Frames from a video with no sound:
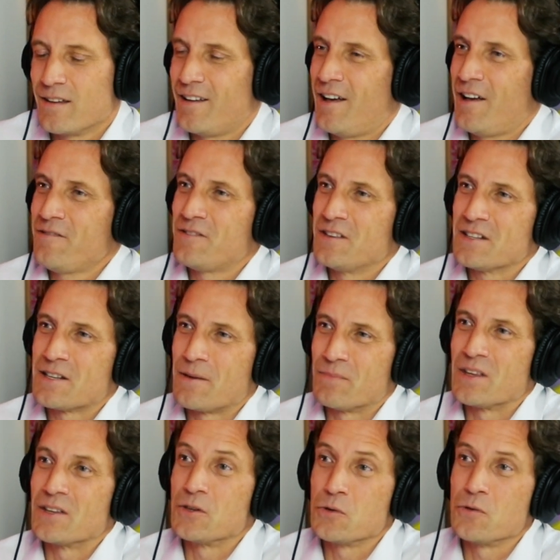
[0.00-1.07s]
I feel
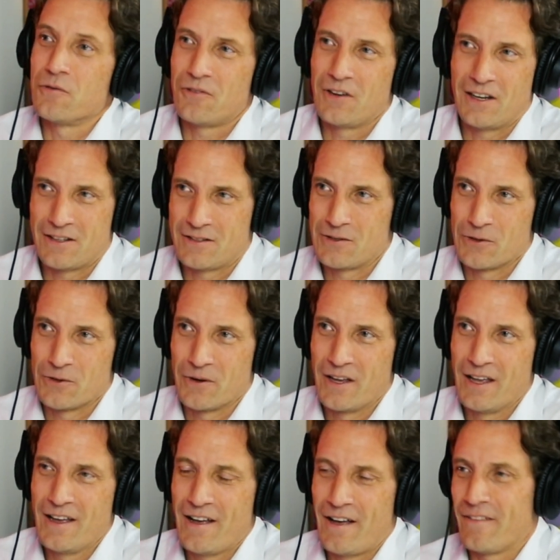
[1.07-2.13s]
something. Do you feel it too?
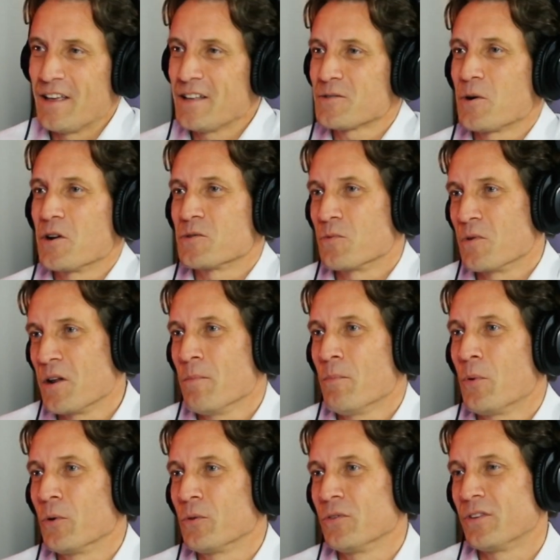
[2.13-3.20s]
And that's where it's really
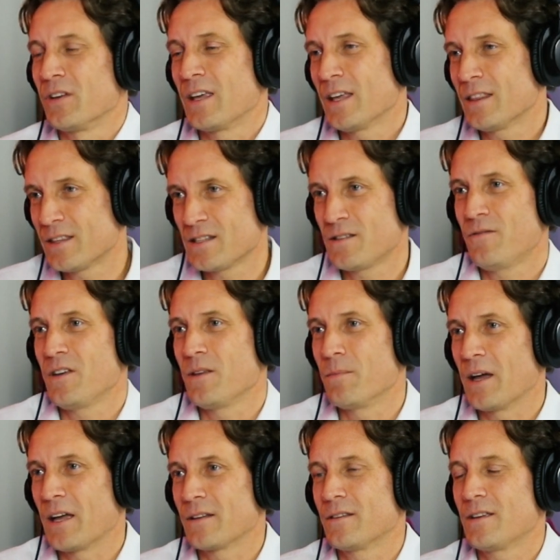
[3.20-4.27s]
important to get this
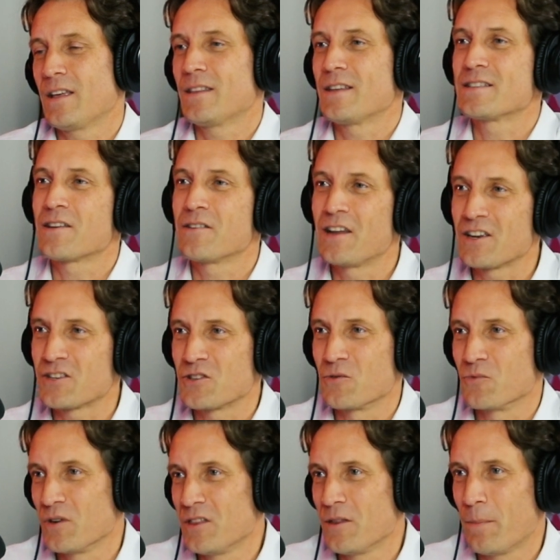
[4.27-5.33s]
feedback, to get this connection
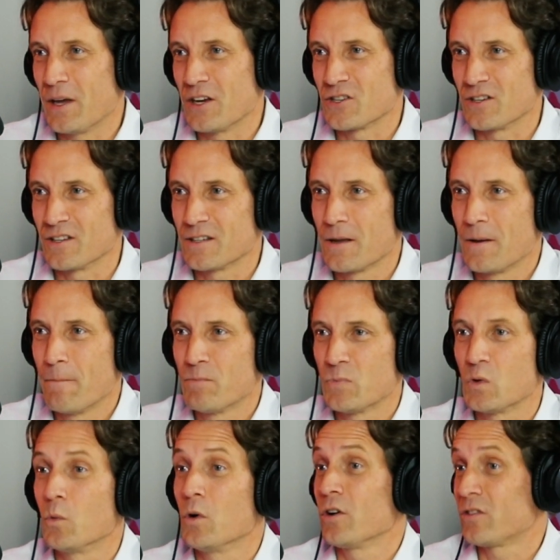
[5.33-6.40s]
with the patient,
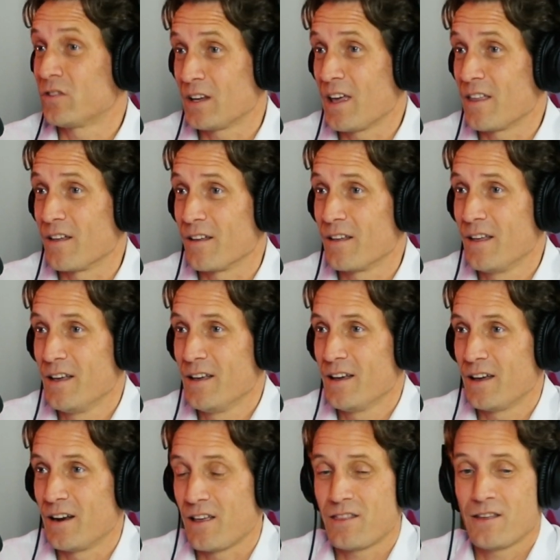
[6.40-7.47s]
to work together.
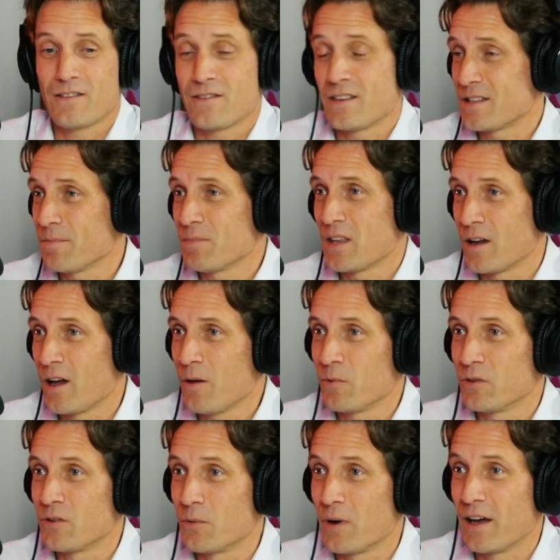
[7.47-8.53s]
And I think there's something I
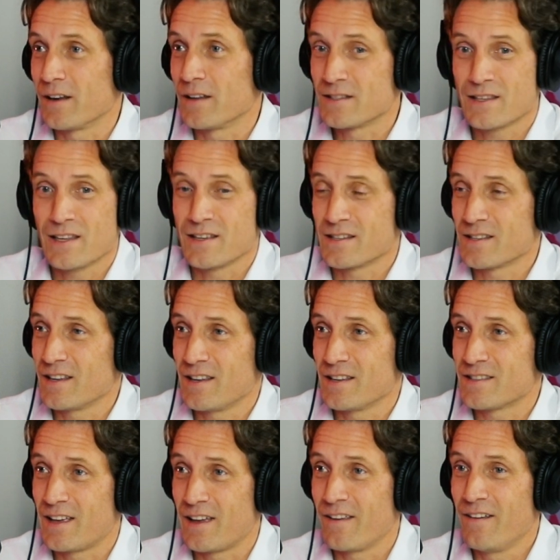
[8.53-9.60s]
want to add. It's this,
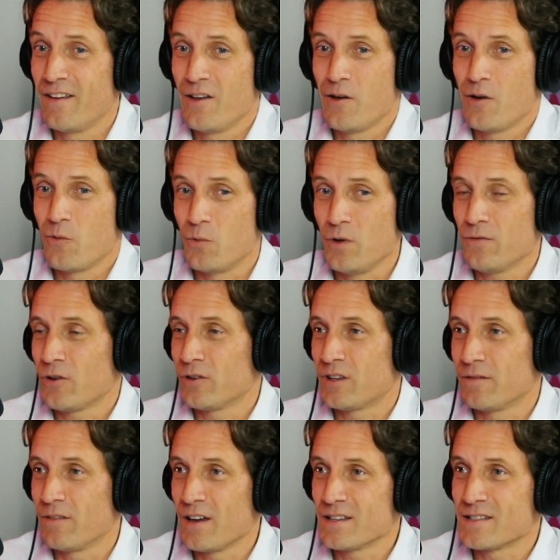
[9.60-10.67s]
is that we've got
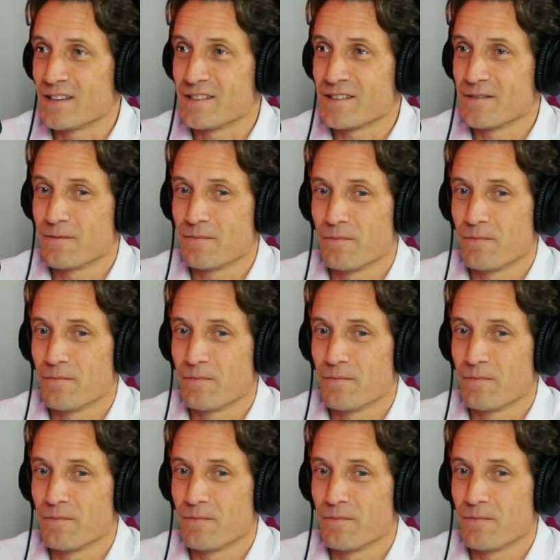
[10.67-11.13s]
devices